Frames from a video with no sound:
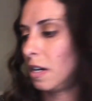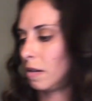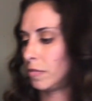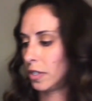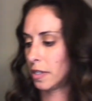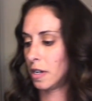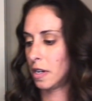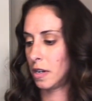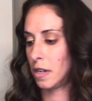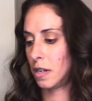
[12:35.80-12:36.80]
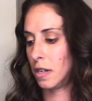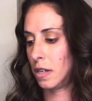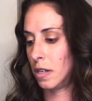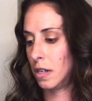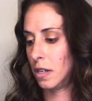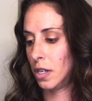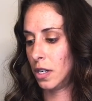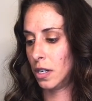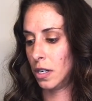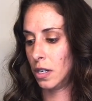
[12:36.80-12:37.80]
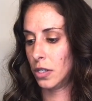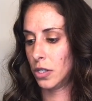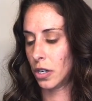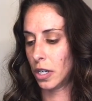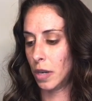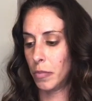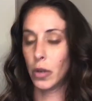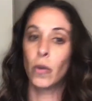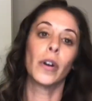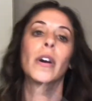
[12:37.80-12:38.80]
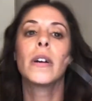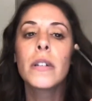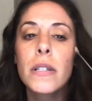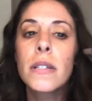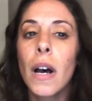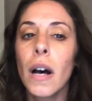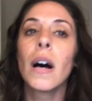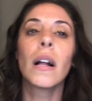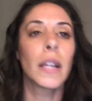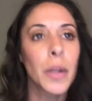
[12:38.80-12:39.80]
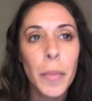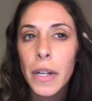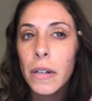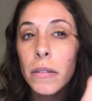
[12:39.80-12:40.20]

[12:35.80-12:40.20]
and I'm just going to darken up the corner just a little bit.